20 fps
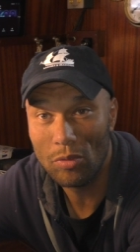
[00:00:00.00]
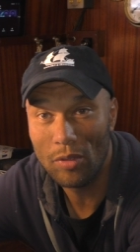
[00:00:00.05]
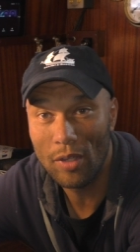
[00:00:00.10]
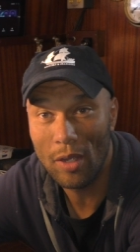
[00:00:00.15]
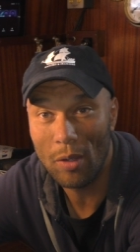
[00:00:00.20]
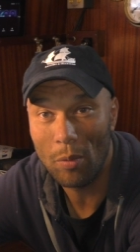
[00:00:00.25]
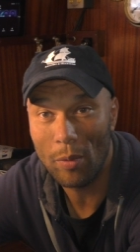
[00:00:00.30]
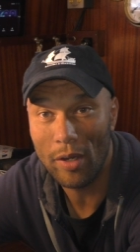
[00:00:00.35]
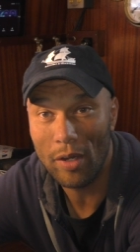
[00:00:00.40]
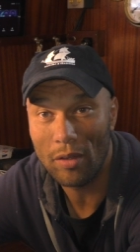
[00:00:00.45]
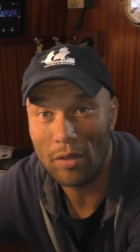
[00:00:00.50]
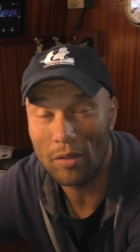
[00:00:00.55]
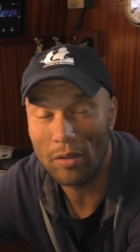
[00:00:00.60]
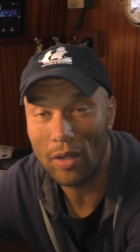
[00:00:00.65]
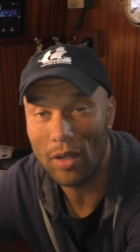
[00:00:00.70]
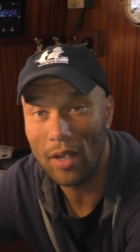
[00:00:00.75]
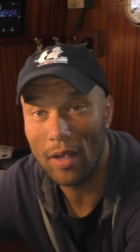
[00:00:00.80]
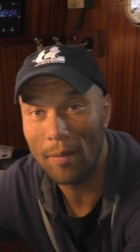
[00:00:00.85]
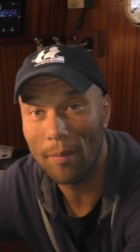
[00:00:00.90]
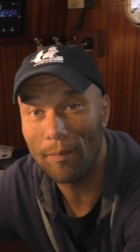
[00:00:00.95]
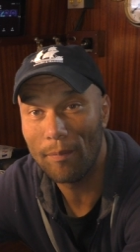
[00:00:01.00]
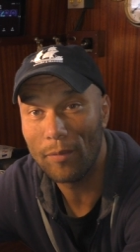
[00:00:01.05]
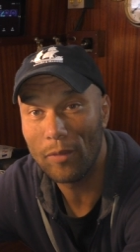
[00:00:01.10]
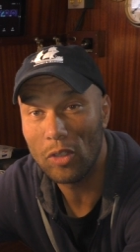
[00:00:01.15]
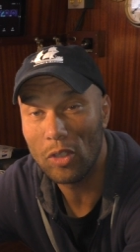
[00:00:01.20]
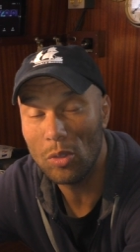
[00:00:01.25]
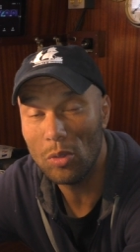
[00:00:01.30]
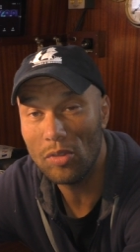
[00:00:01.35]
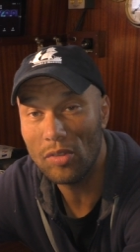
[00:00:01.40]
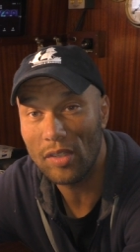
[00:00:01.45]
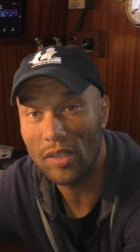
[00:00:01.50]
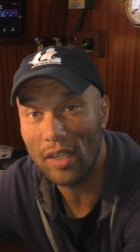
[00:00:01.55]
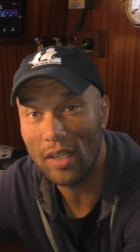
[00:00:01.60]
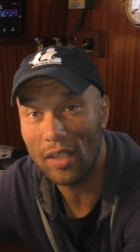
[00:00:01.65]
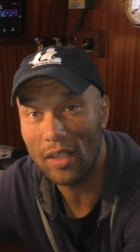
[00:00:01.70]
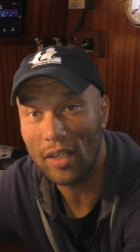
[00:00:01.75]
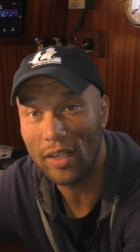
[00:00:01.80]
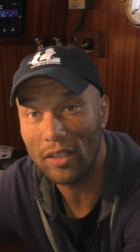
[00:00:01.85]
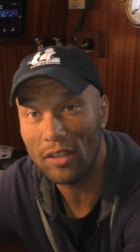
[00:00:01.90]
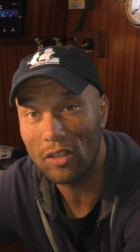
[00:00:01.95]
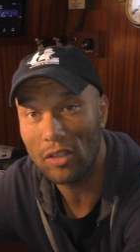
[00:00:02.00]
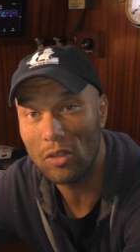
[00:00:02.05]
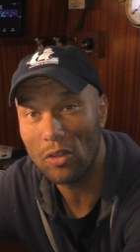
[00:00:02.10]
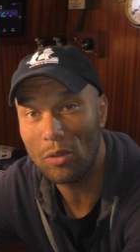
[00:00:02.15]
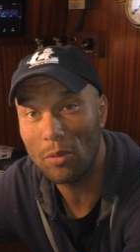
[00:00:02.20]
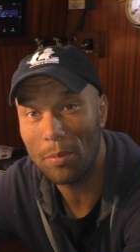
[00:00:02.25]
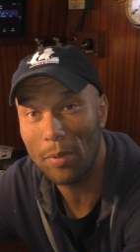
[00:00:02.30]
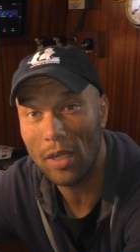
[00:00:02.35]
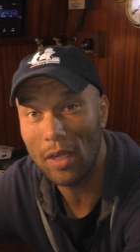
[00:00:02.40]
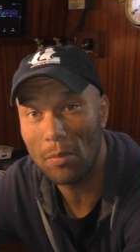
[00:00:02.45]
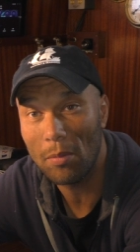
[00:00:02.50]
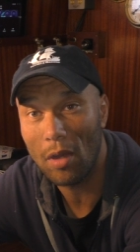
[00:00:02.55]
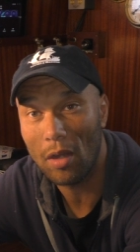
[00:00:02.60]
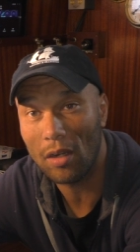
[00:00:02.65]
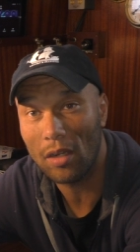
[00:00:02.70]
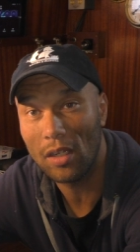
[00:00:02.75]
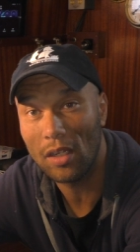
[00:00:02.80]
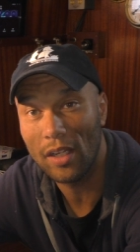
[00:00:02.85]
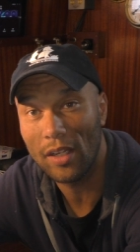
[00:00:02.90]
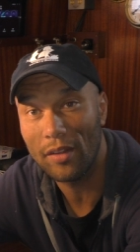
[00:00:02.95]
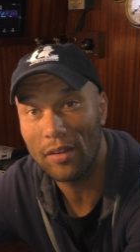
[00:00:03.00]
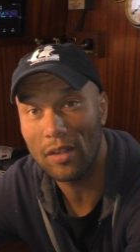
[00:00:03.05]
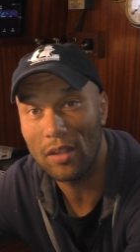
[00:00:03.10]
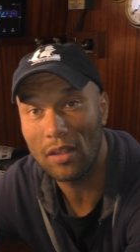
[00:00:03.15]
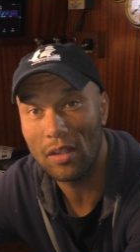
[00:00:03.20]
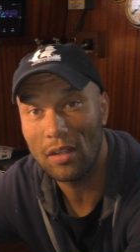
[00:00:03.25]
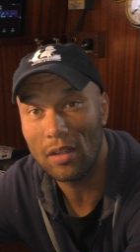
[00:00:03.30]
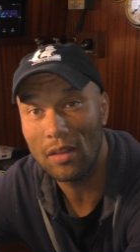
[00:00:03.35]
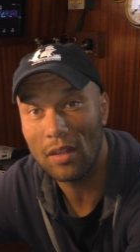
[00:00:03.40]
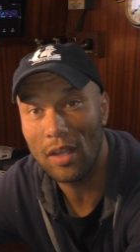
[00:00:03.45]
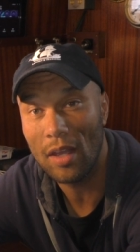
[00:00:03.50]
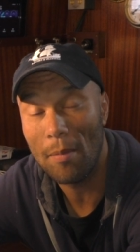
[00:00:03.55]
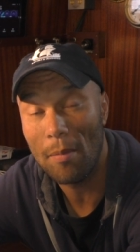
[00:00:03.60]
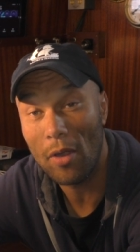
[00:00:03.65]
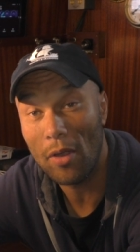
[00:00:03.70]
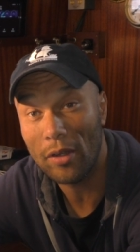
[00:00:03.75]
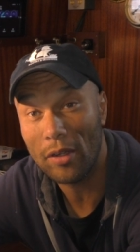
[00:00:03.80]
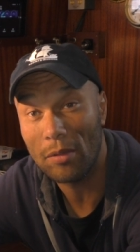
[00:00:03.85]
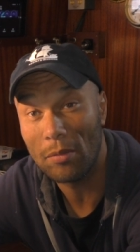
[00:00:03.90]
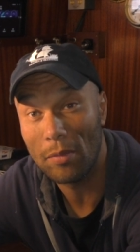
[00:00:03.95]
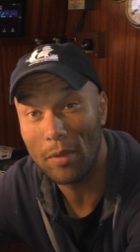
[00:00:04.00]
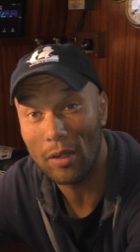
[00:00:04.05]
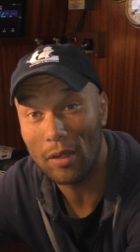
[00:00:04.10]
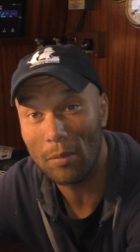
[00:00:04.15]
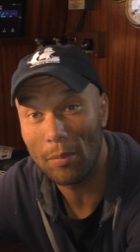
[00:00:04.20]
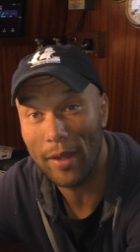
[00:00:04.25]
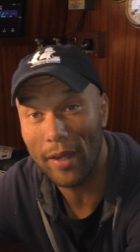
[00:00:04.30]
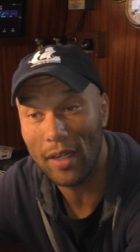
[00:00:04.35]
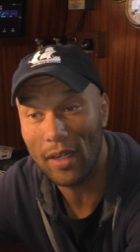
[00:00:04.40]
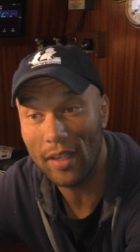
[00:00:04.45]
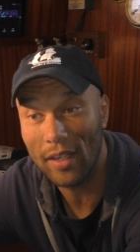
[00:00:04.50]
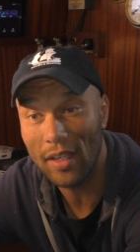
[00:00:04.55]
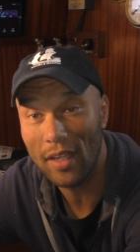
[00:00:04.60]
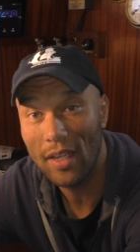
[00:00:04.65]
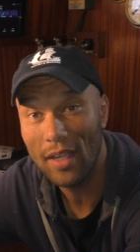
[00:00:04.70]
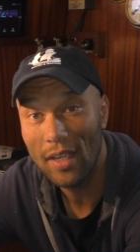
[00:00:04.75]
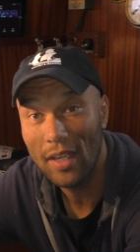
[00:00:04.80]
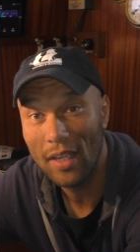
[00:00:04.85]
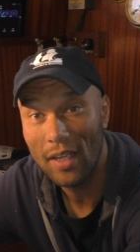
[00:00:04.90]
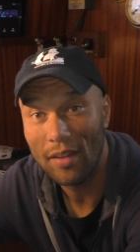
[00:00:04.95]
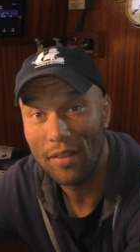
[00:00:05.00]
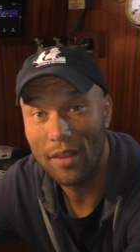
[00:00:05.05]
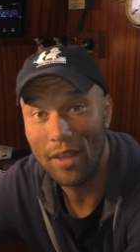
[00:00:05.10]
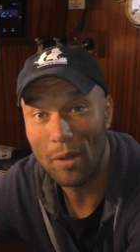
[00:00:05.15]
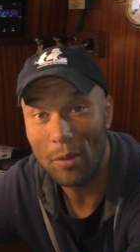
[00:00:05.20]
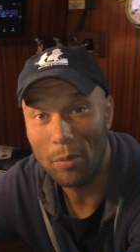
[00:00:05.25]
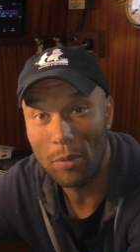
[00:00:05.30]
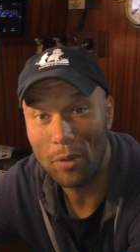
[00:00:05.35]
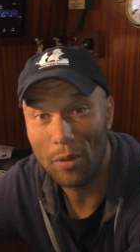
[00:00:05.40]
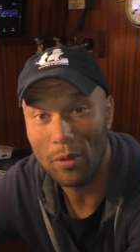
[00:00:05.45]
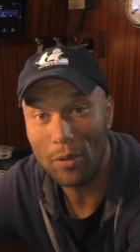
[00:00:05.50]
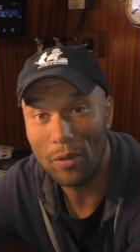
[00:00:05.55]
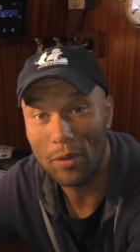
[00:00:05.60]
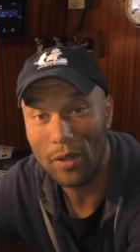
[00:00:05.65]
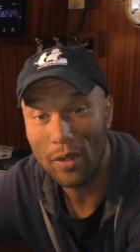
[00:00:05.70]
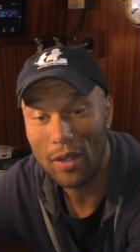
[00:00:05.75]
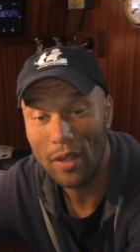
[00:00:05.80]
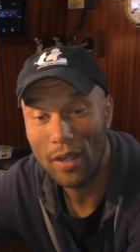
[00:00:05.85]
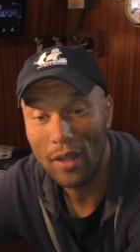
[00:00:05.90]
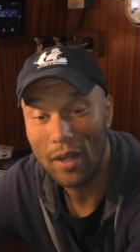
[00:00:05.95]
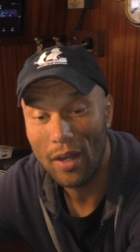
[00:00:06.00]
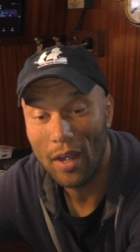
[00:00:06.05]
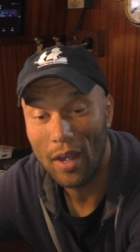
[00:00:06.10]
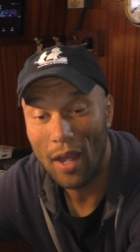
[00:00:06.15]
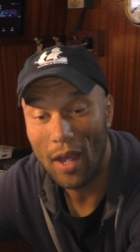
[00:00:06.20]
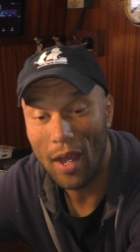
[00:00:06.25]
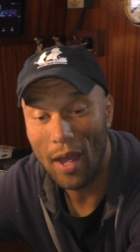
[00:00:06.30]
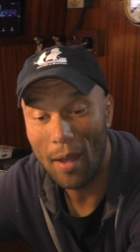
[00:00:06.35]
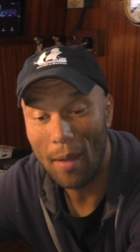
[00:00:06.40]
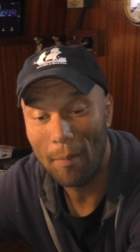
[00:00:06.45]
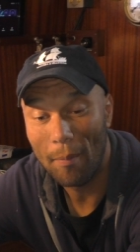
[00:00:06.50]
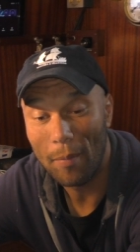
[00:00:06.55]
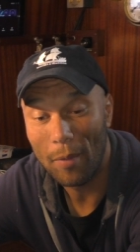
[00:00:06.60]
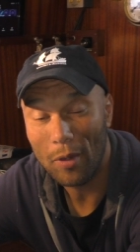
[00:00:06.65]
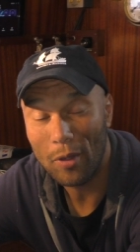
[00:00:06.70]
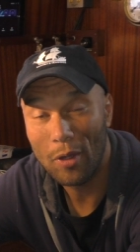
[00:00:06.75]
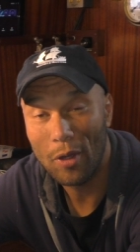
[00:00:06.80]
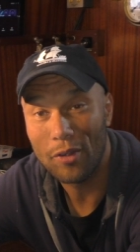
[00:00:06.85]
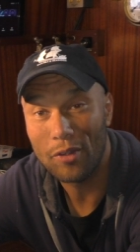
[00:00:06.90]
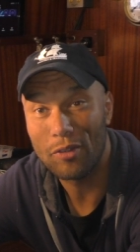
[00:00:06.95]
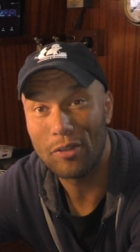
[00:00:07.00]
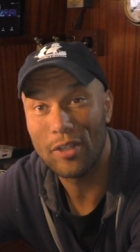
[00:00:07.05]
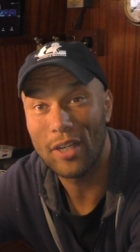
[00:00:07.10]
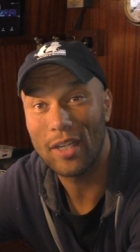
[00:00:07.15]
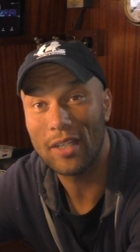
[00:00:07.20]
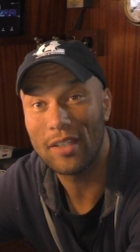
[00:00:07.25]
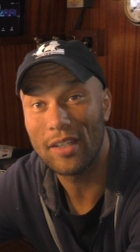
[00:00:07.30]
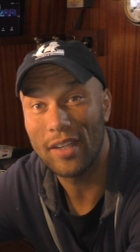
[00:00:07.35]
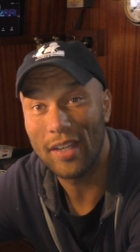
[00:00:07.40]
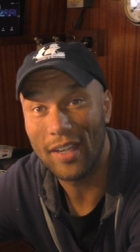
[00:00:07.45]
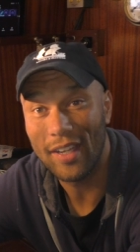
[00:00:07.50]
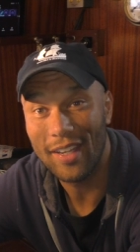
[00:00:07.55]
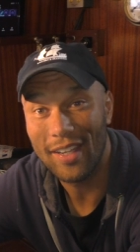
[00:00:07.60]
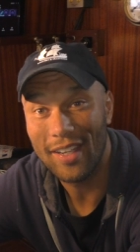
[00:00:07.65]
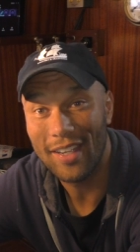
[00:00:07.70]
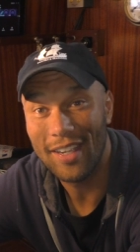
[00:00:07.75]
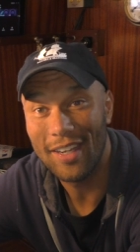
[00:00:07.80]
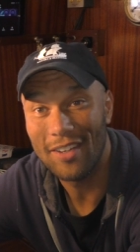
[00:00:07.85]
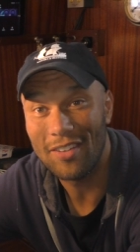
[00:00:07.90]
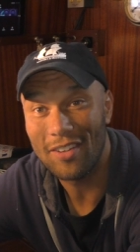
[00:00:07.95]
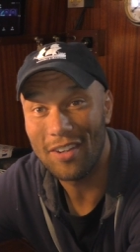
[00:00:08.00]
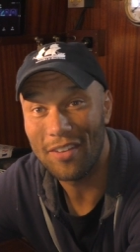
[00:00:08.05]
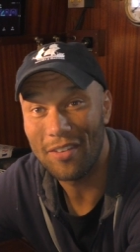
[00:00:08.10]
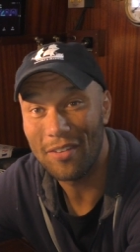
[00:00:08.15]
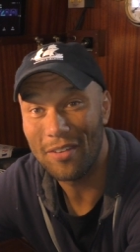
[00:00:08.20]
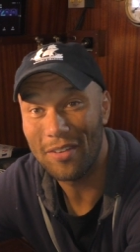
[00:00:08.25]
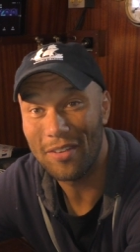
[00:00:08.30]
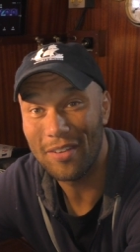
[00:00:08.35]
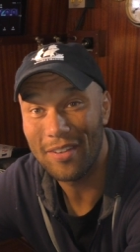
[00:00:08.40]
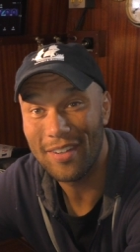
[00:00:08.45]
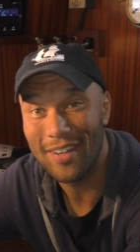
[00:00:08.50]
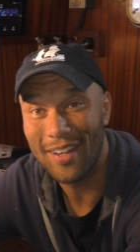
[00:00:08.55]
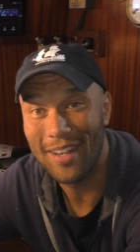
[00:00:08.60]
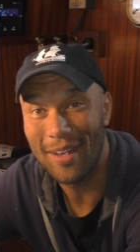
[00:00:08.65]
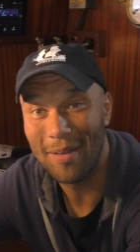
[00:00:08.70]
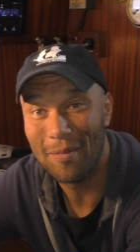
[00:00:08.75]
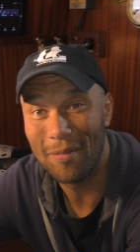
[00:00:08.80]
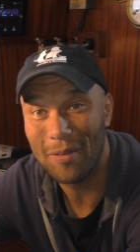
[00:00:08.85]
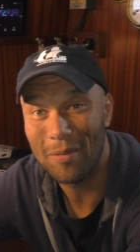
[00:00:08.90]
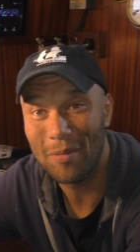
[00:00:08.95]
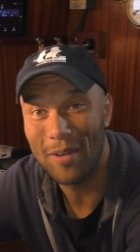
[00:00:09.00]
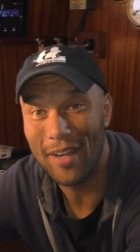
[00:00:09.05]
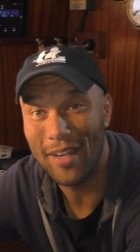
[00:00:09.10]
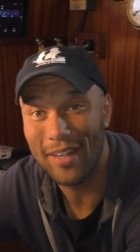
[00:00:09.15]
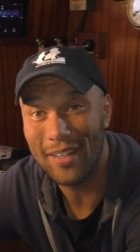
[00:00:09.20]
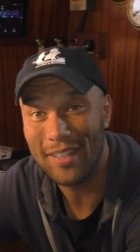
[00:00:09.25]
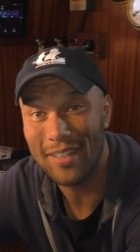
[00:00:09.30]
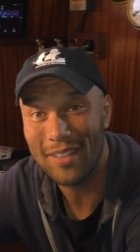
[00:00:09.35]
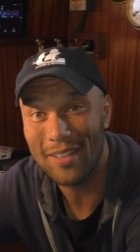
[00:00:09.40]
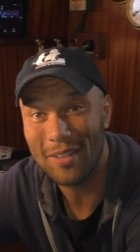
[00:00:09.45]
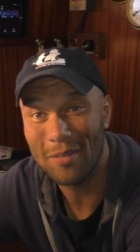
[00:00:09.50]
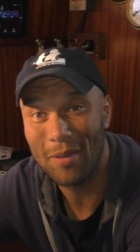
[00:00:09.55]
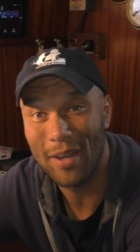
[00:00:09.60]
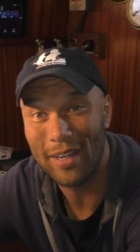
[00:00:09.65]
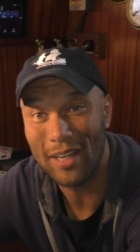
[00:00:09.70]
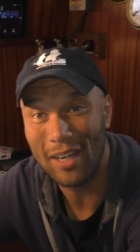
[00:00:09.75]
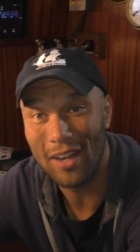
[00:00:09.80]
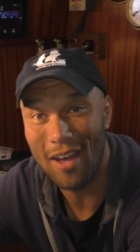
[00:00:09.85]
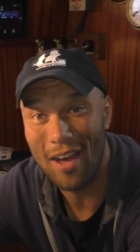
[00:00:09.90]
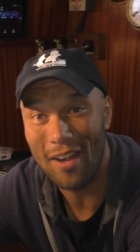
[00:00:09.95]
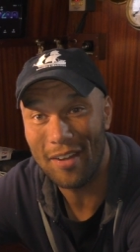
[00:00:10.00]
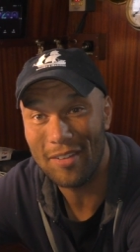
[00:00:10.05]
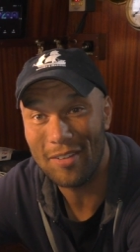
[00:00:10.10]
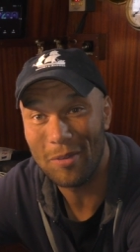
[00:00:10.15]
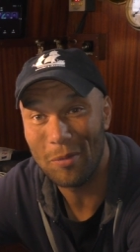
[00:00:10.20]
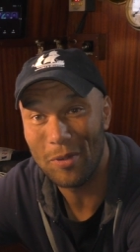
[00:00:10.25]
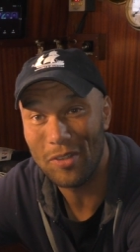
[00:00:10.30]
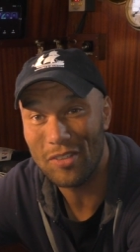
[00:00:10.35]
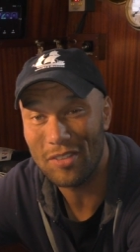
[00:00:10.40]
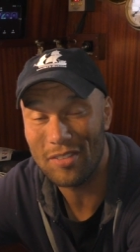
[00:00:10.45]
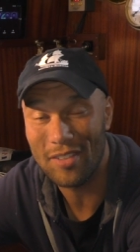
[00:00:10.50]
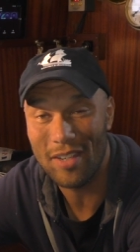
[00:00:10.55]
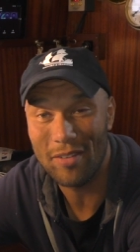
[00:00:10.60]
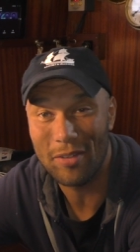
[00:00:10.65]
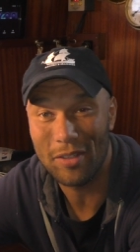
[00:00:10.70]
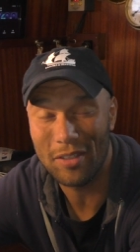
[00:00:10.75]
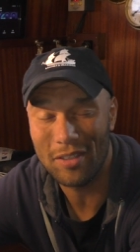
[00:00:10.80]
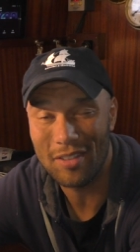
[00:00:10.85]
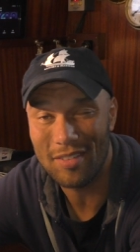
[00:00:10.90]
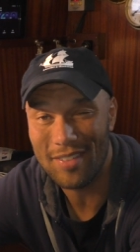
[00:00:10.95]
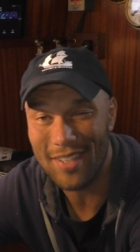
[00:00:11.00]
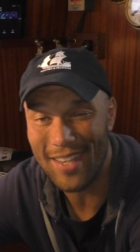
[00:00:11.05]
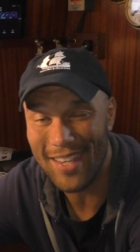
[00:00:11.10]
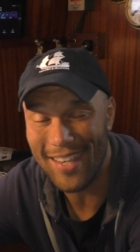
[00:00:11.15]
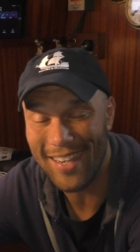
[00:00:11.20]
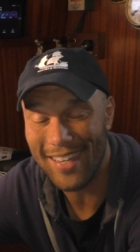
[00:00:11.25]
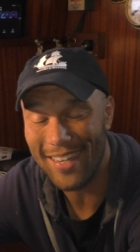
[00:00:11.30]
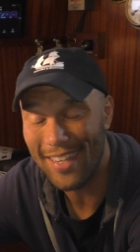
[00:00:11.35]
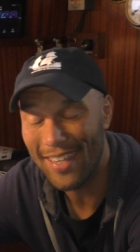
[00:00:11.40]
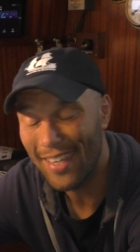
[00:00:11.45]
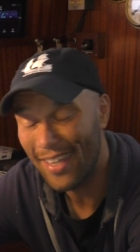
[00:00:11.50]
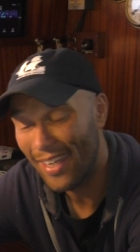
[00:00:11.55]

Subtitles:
that we are using, like the European model and the American model mainly, they were contradicting each other quite a lot, so which is never a good sign.